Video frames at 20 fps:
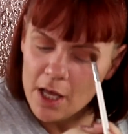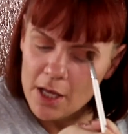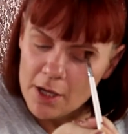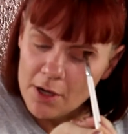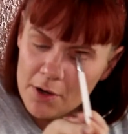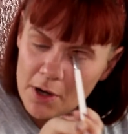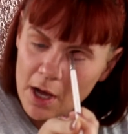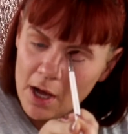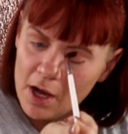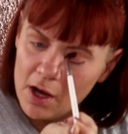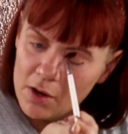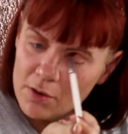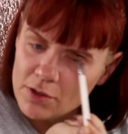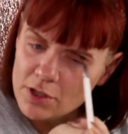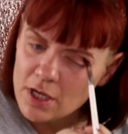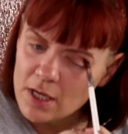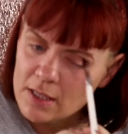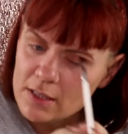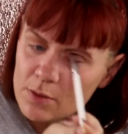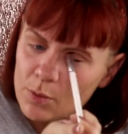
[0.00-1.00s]
You know,
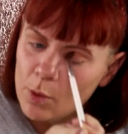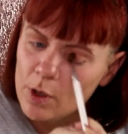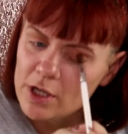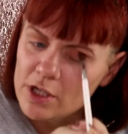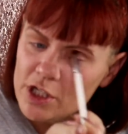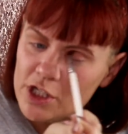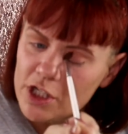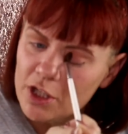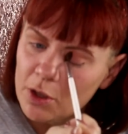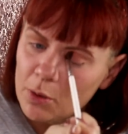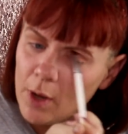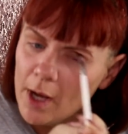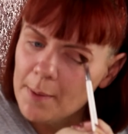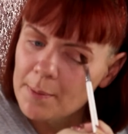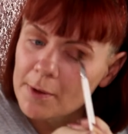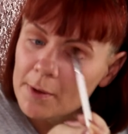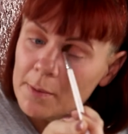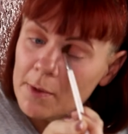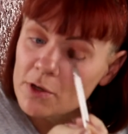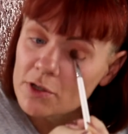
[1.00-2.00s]
just windshield
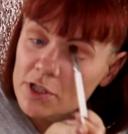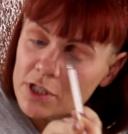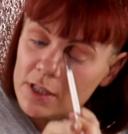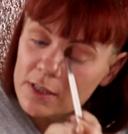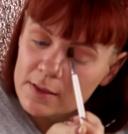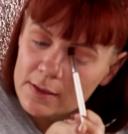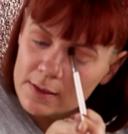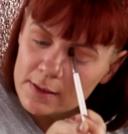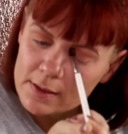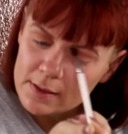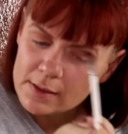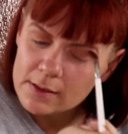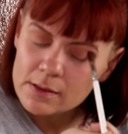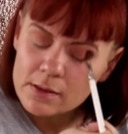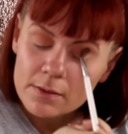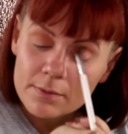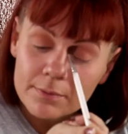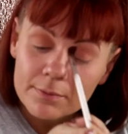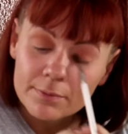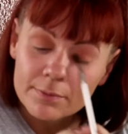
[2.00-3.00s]
wiper motions.